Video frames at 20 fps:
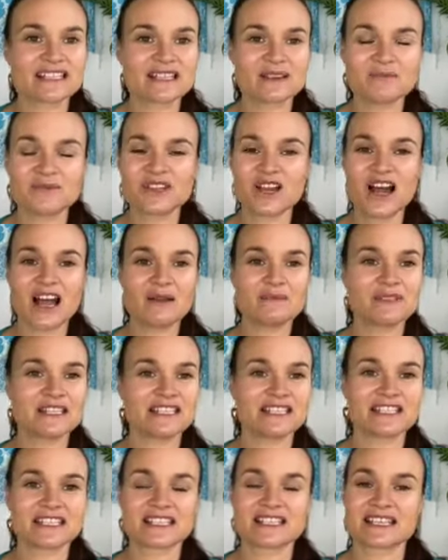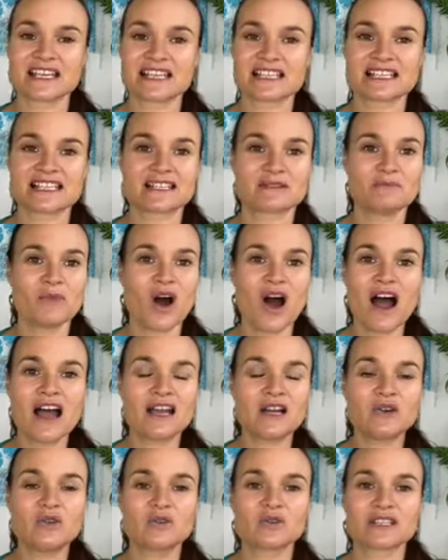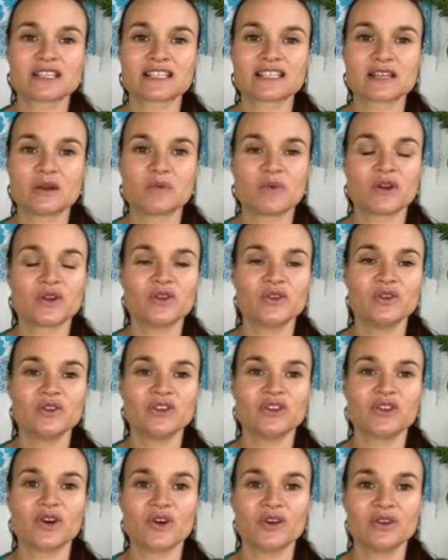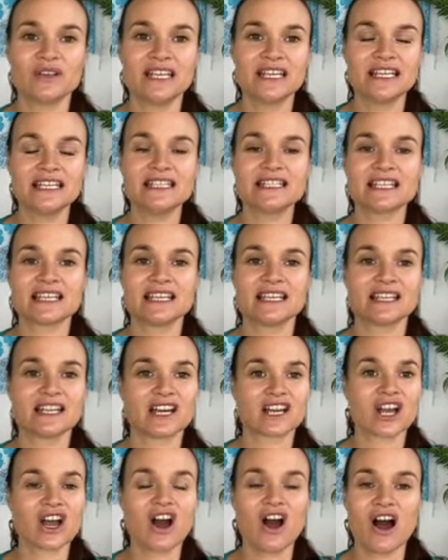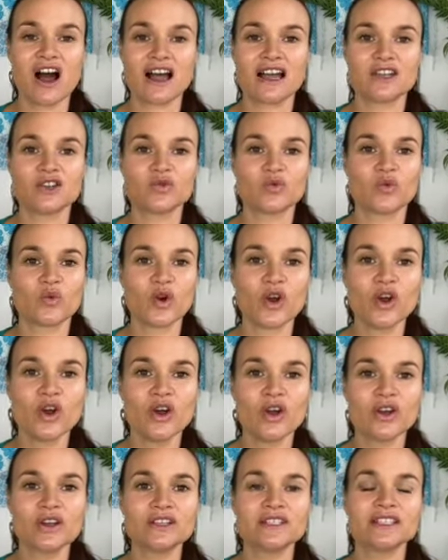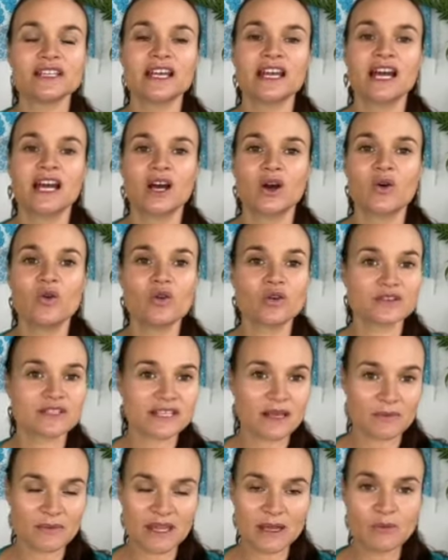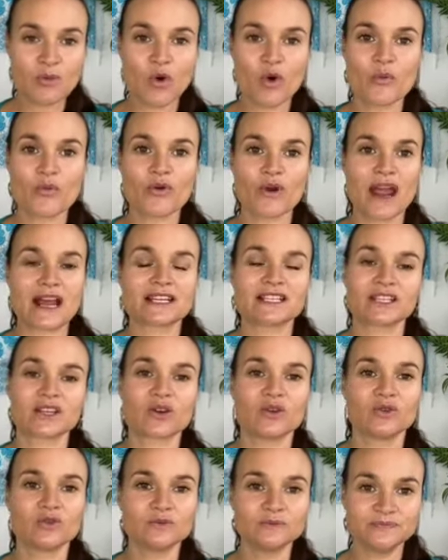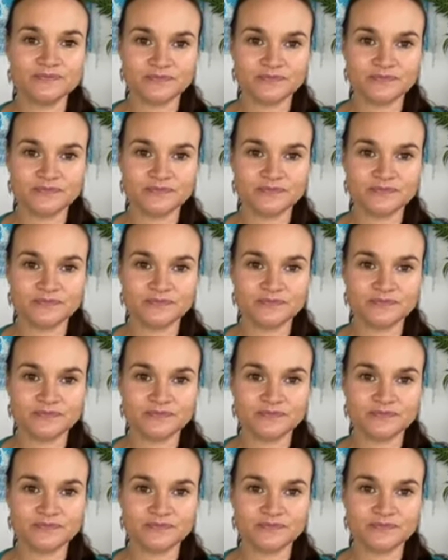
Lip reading: Sometimes it's just a smile to someone who you know needs it, a kind word, or something more practical.